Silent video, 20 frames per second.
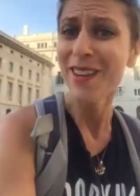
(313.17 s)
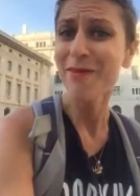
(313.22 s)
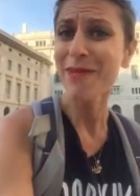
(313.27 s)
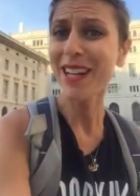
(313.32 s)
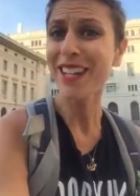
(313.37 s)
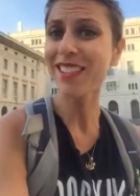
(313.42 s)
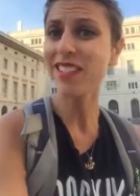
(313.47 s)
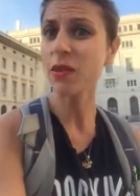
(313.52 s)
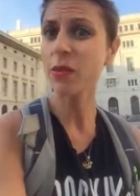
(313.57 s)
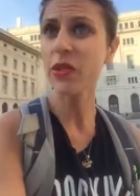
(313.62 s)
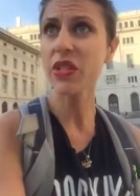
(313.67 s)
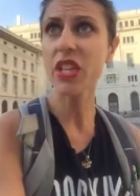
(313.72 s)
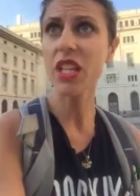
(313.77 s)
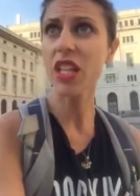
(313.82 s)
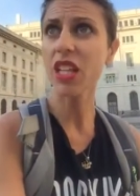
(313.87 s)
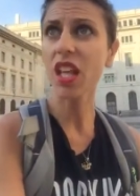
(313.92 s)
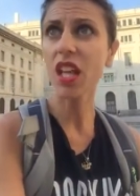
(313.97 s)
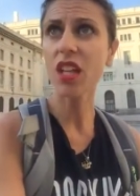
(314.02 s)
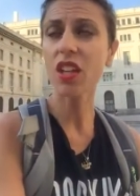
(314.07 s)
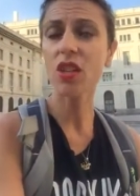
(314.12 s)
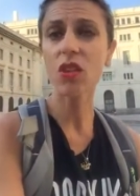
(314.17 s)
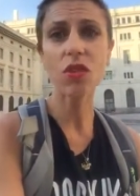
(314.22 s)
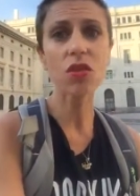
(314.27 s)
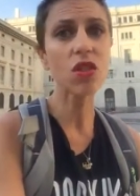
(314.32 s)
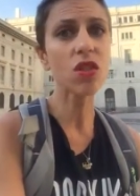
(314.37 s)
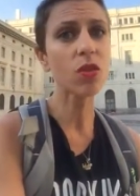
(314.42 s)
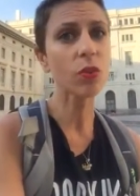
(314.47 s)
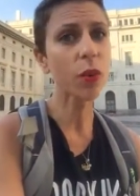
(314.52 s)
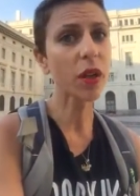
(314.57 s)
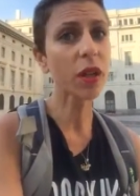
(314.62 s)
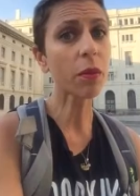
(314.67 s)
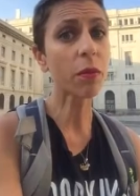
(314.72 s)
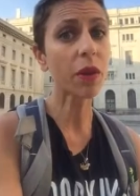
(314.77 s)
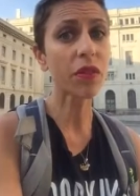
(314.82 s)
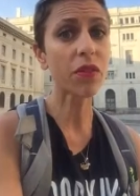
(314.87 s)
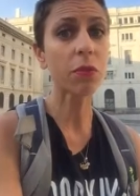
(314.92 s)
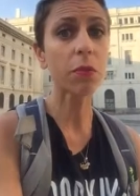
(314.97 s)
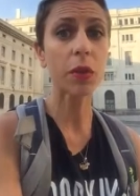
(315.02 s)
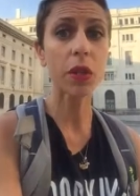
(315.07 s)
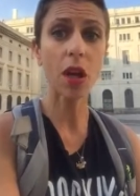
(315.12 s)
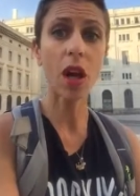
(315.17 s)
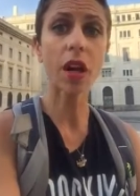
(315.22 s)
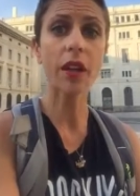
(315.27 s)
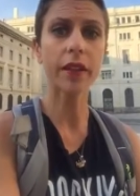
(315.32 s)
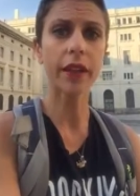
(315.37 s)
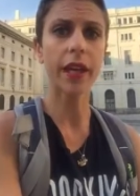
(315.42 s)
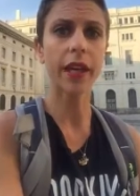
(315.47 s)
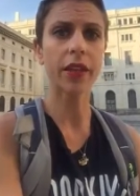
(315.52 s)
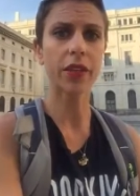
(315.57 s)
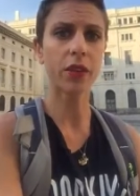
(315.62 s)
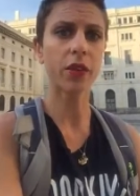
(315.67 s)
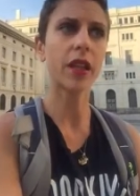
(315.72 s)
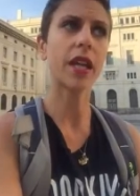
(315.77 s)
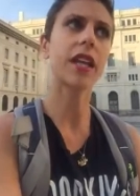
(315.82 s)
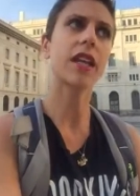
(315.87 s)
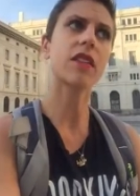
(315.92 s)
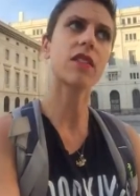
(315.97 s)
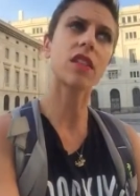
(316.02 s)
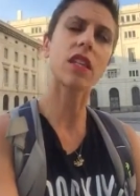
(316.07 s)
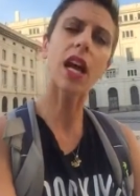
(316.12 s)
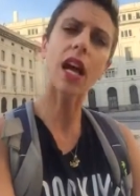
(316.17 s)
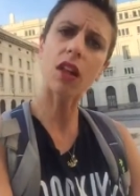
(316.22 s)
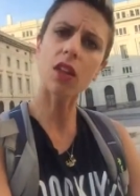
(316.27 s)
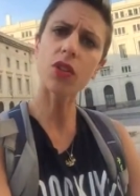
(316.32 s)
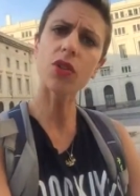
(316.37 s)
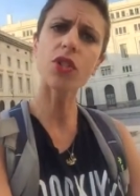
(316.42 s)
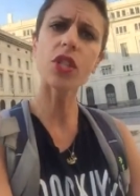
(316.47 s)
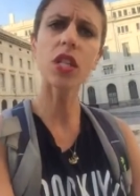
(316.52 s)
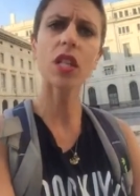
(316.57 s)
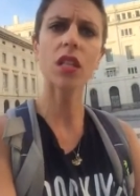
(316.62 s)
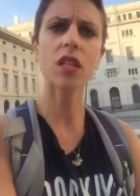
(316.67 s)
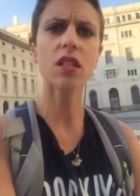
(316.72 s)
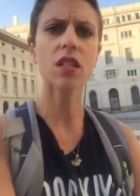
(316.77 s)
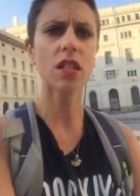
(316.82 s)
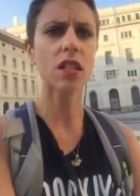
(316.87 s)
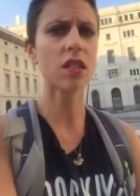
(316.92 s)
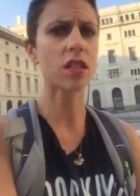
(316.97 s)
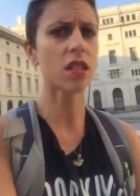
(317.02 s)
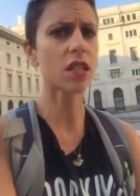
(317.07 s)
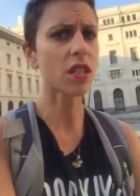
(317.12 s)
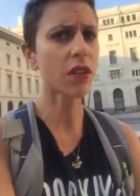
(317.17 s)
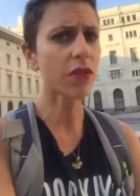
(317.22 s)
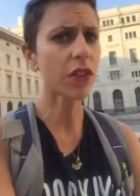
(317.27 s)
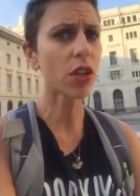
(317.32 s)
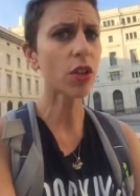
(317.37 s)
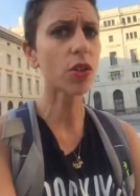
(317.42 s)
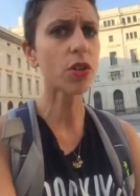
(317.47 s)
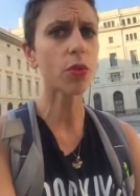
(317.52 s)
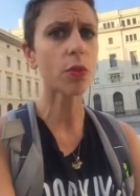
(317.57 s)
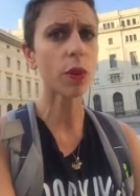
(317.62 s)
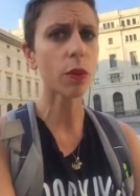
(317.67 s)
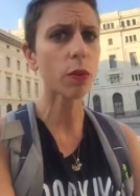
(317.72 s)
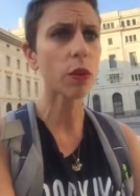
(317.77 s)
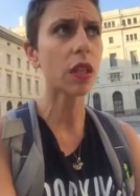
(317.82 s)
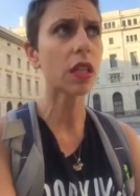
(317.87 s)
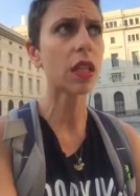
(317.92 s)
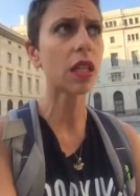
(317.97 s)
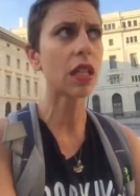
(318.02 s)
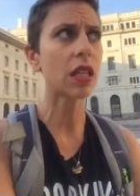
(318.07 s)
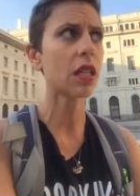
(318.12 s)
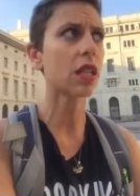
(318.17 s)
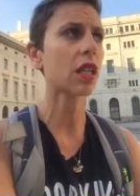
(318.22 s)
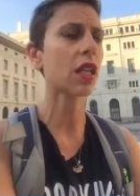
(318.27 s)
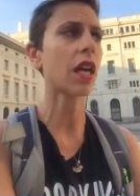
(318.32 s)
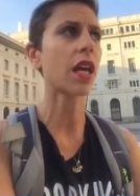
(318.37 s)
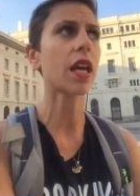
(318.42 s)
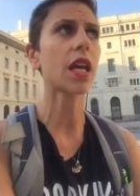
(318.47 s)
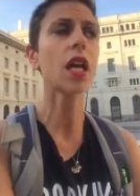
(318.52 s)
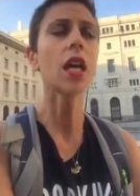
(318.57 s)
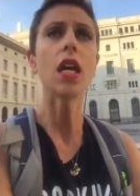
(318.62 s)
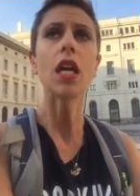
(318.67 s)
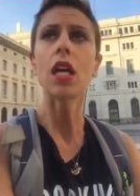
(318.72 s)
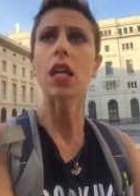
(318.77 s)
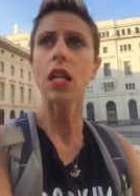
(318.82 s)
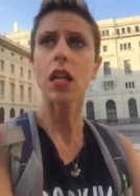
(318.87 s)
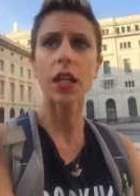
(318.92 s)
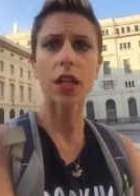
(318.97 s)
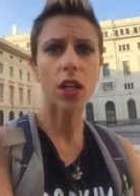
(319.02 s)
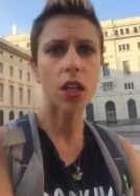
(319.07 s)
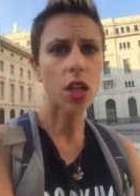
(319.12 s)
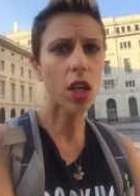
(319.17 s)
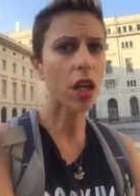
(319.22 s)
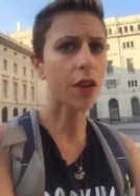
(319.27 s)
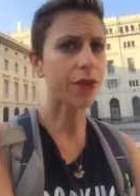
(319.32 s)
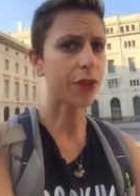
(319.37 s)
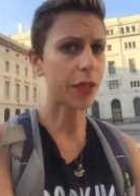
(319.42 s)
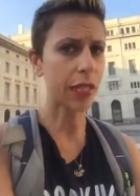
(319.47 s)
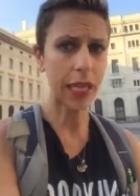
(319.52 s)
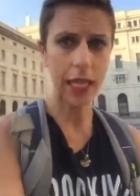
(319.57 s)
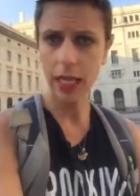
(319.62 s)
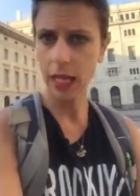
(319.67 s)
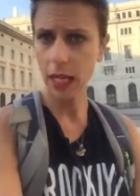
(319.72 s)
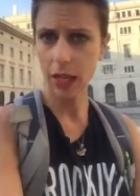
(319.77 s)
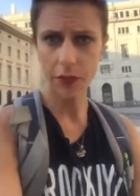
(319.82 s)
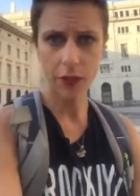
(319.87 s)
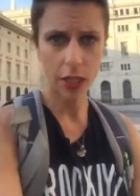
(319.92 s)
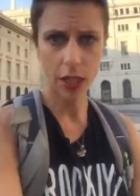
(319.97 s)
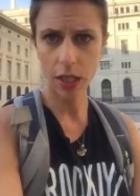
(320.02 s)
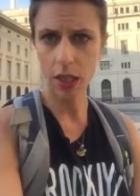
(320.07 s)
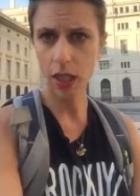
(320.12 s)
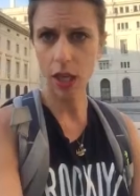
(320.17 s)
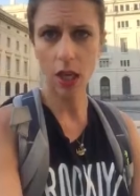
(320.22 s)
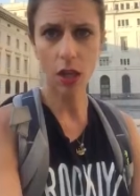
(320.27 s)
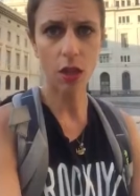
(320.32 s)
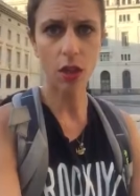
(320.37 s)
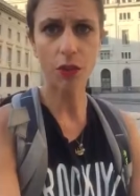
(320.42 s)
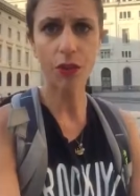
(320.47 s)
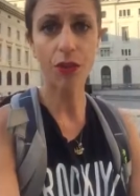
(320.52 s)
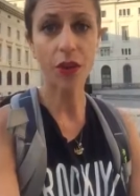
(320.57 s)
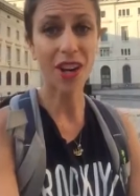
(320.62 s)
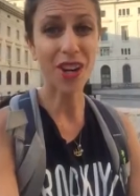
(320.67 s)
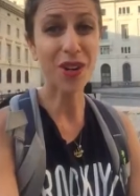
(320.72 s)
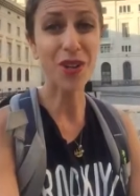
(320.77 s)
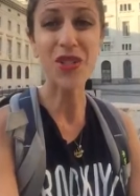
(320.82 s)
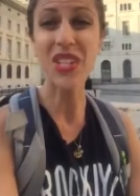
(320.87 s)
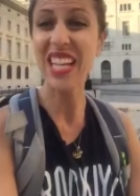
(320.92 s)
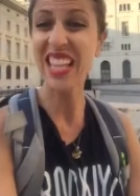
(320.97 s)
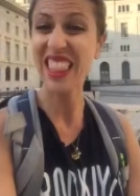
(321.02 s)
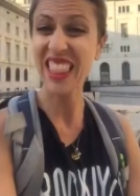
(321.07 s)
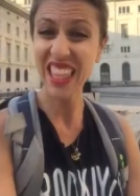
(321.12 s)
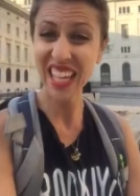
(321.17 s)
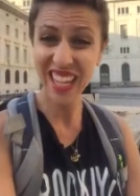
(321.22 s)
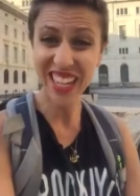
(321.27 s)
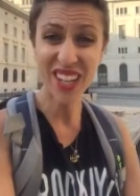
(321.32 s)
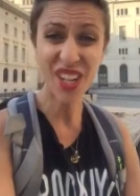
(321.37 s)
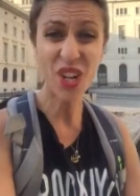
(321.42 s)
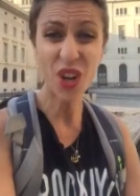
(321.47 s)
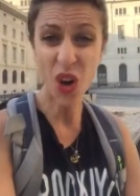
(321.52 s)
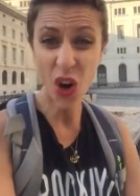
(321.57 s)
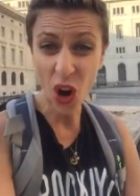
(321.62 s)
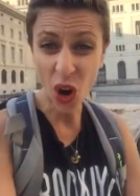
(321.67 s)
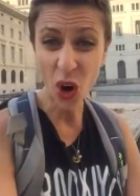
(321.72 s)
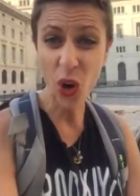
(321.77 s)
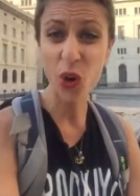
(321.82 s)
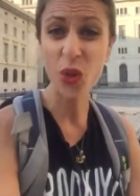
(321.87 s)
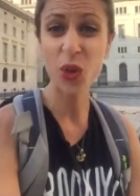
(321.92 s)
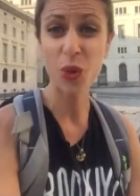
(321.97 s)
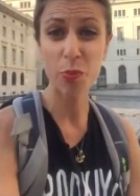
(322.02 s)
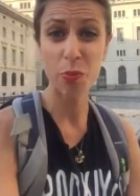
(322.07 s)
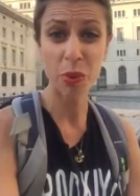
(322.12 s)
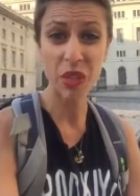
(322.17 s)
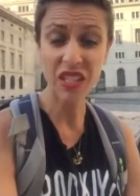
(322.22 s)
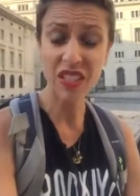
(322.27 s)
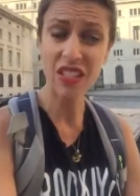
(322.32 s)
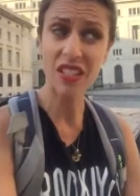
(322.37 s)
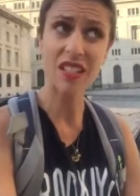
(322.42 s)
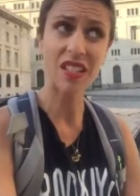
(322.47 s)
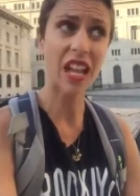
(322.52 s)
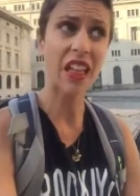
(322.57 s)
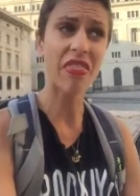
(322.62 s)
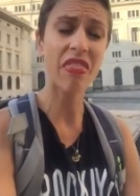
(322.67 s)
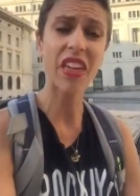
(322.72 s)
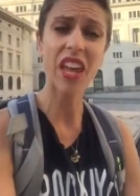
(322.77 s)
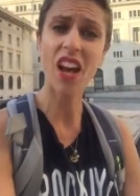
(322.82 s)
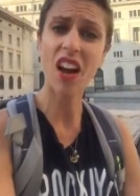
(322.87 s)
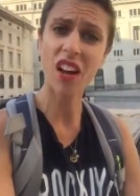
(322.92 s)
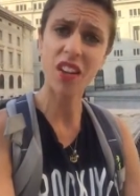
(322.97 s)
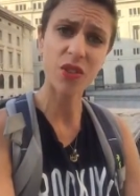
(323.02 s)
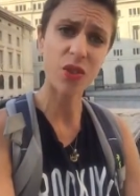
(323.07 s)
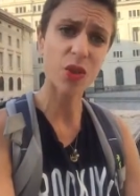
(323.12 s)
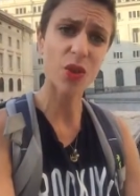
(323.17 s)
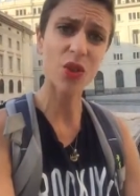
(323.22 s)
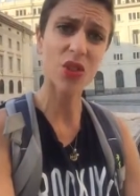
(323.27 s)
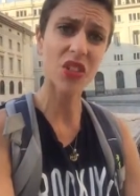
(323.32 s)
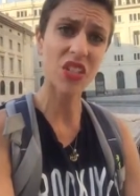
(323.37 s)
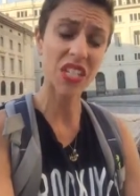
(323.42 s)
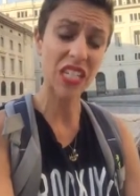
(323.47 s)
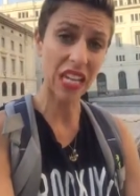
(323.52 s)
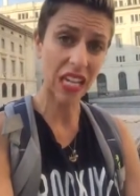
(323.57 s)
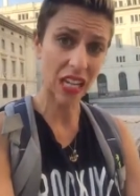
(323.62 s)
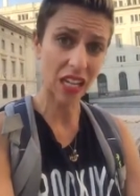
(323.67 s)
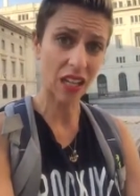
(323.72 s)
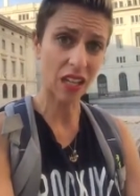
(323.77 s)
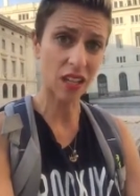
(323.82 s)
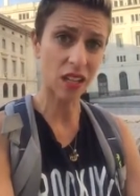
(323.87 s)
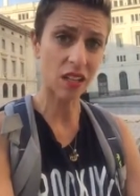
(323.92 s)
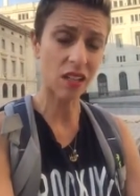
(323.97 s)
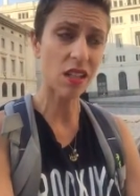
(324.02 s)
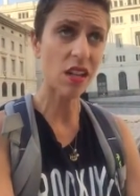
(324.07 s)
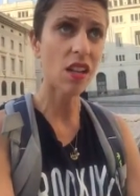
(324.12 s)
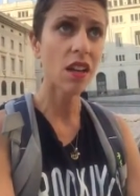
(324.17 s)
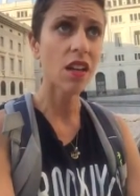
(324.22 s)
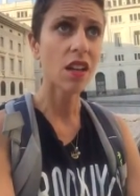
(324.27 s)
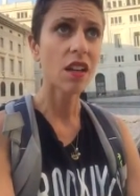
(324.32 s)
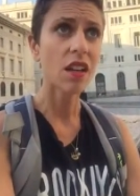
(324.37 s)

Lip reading: because I was like, that you just went above and beyond. Like, they're like, is it allergy and sensitivity, or do we really need to like clean it off and you can't have anything out of the fryers? Like, they know their business and they understand